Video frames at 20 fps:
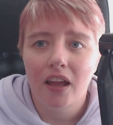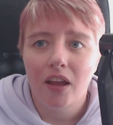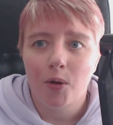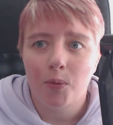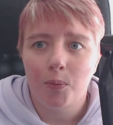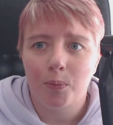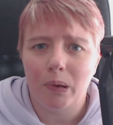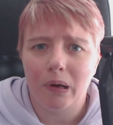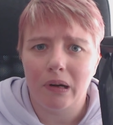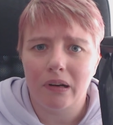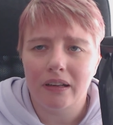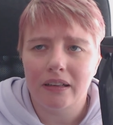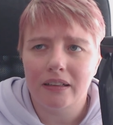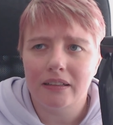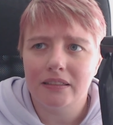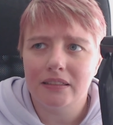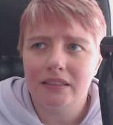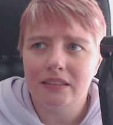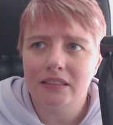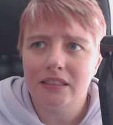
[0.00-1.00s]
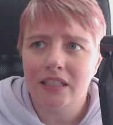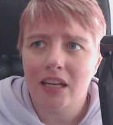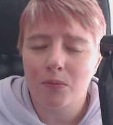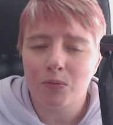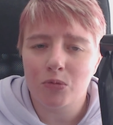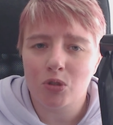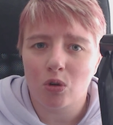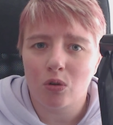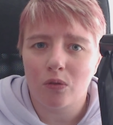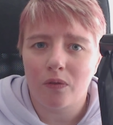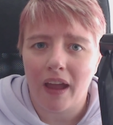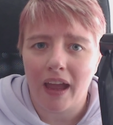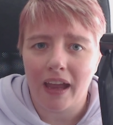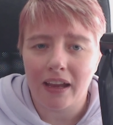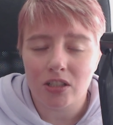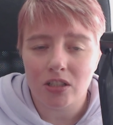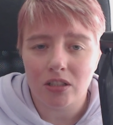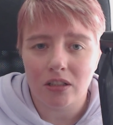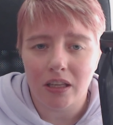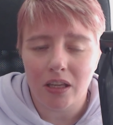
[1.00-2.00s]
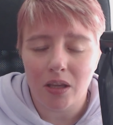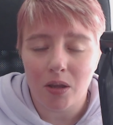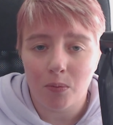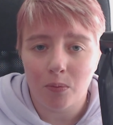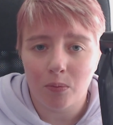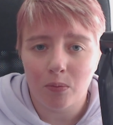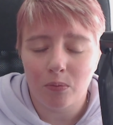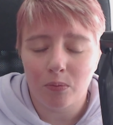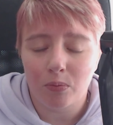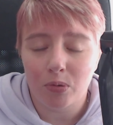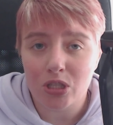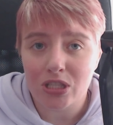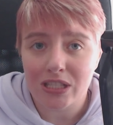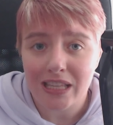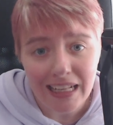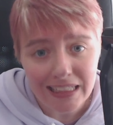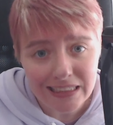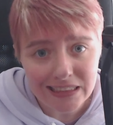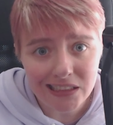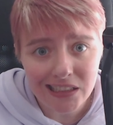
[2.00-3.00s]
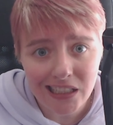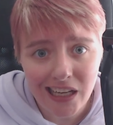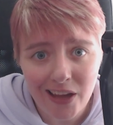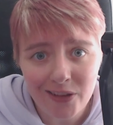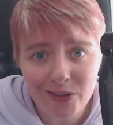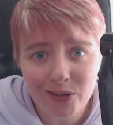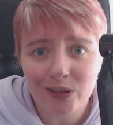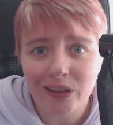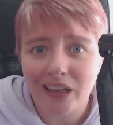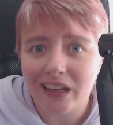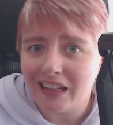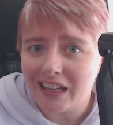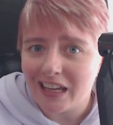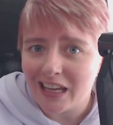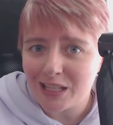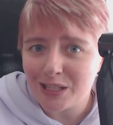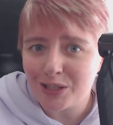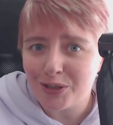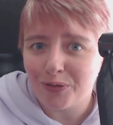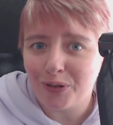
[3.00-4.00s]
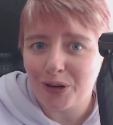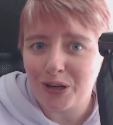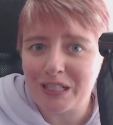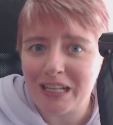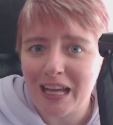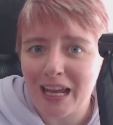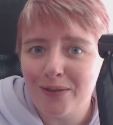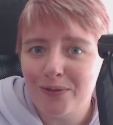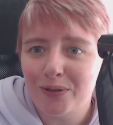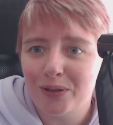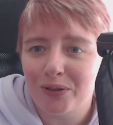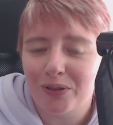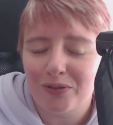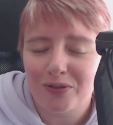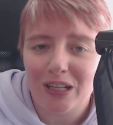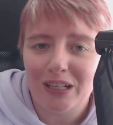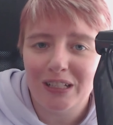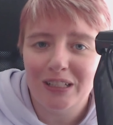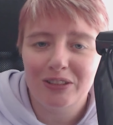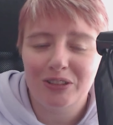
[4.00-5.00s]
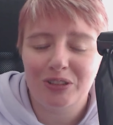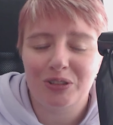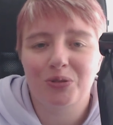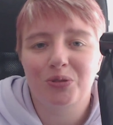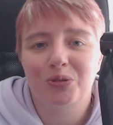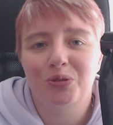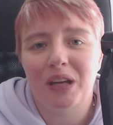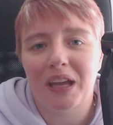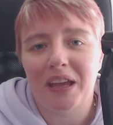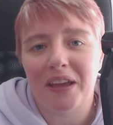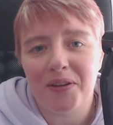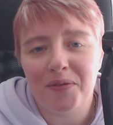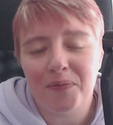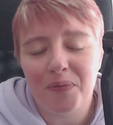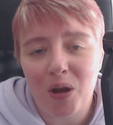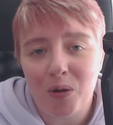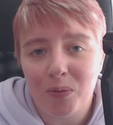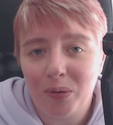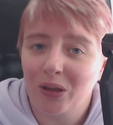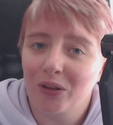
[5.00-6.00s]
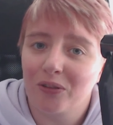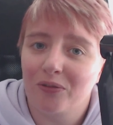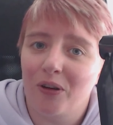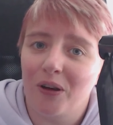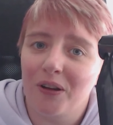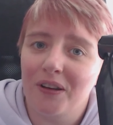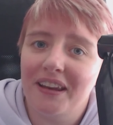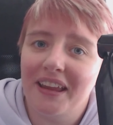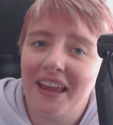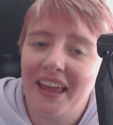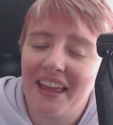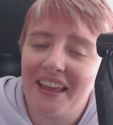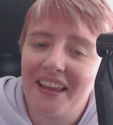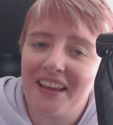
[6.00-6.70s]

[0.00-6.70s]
but in terms of actually presenting together, it is the first time that we've done it, so it'll be good fun.